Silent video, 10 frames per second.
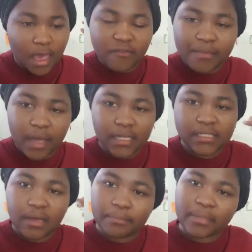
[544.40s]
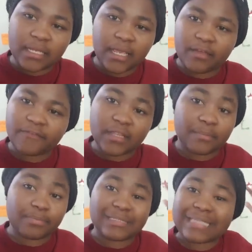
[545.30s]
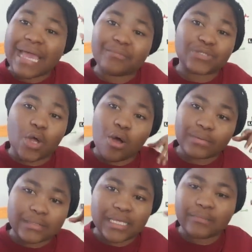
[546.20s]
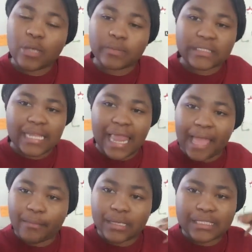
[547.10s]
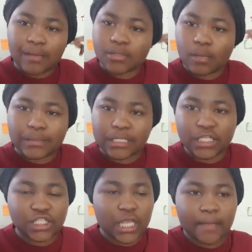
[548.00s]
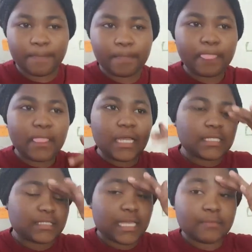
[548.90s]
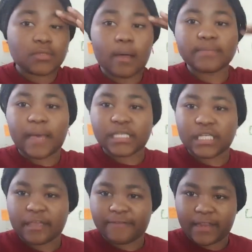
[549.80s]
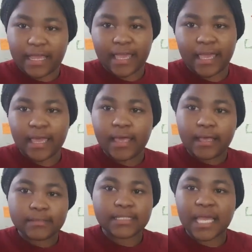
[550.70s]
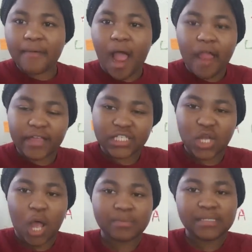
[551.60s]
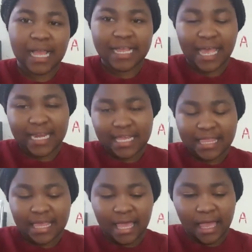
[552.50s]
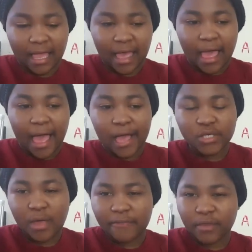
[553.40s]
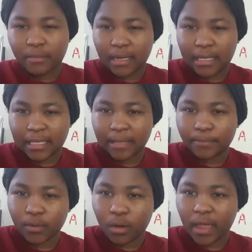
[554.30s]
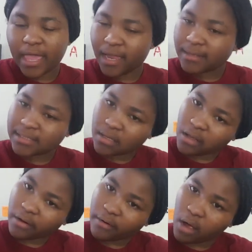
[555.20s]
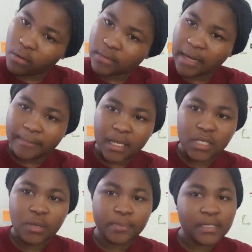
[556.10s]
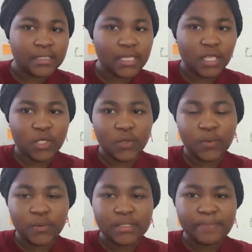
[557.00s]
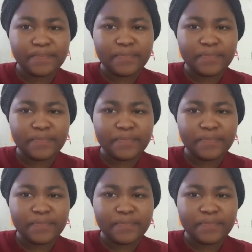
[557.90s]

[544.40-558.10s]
everybody's competing for the same jobs in the library, same jobs in the gym, same jobs by Chick-fil-A, same RA jobs, that kind of thing. And you have to really keep your ears to the ground and be on your P's and Q's.